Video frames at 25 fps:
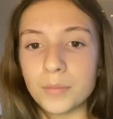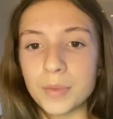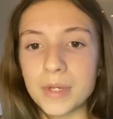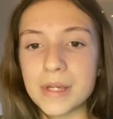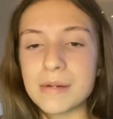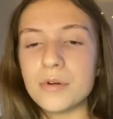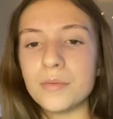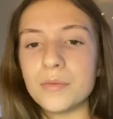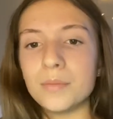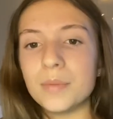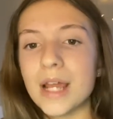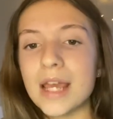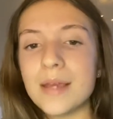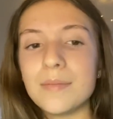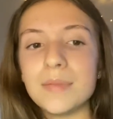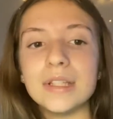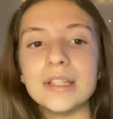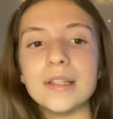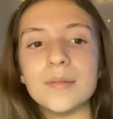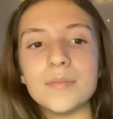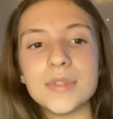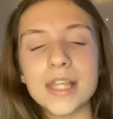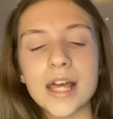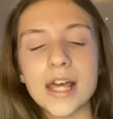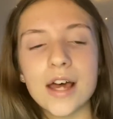people blaming
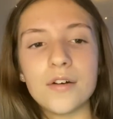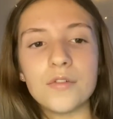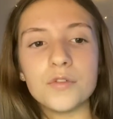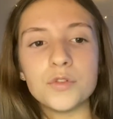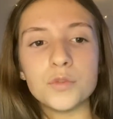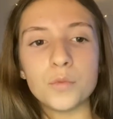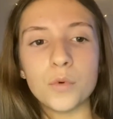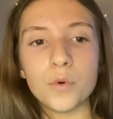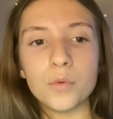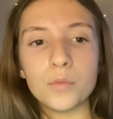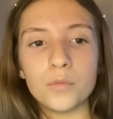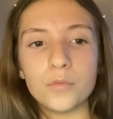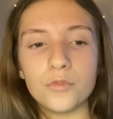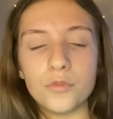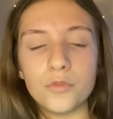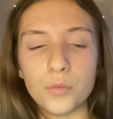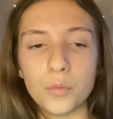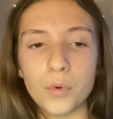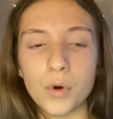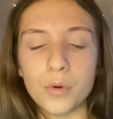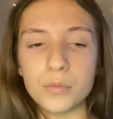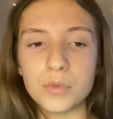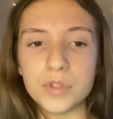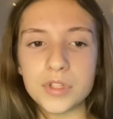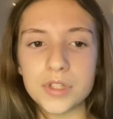themselves for
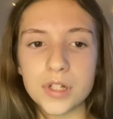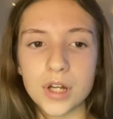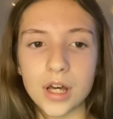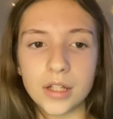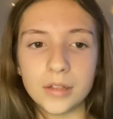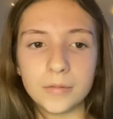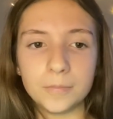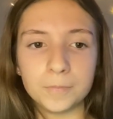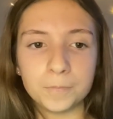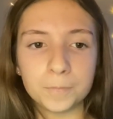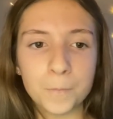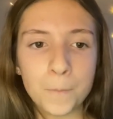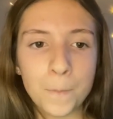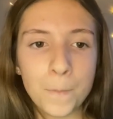what was done.